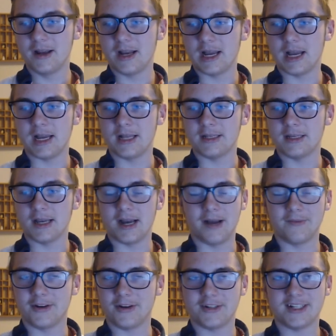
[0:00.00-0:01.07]
and yeah, I'm
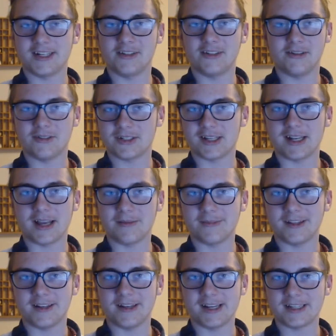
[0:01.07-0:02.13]
very excited to see what's gonna happen in
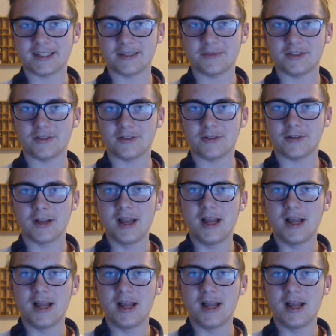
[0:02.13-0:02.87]
the next episode.